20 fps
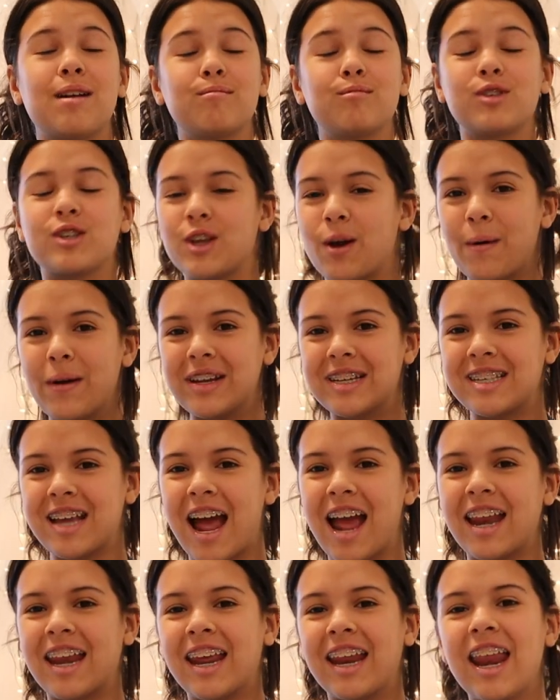I'm so
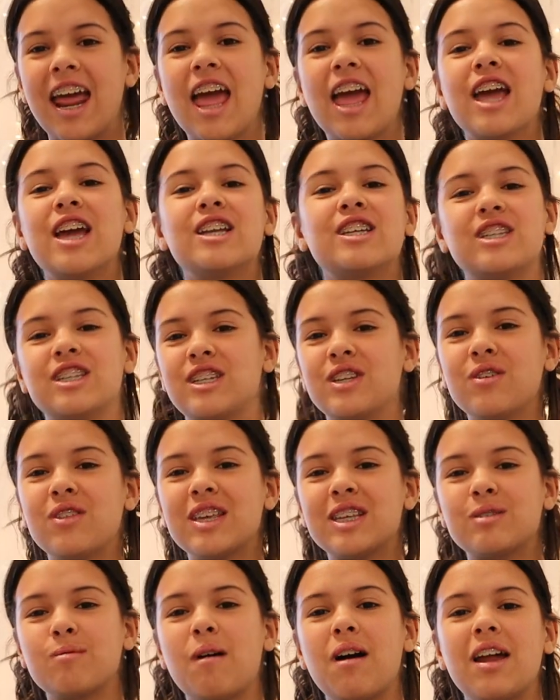excited to do
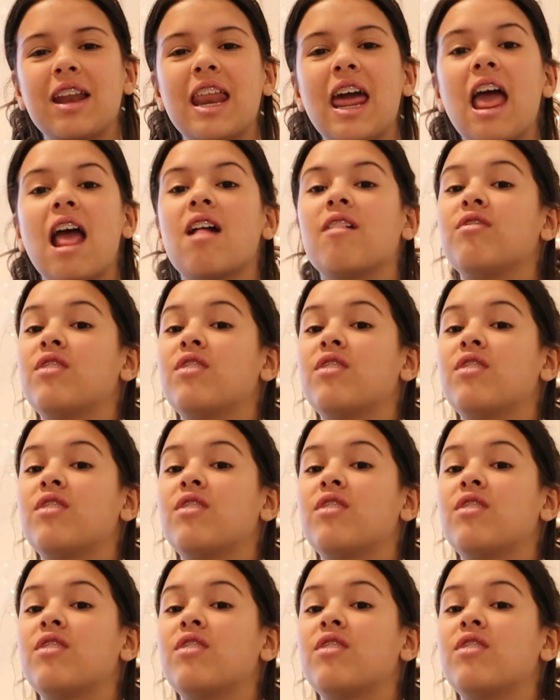this one.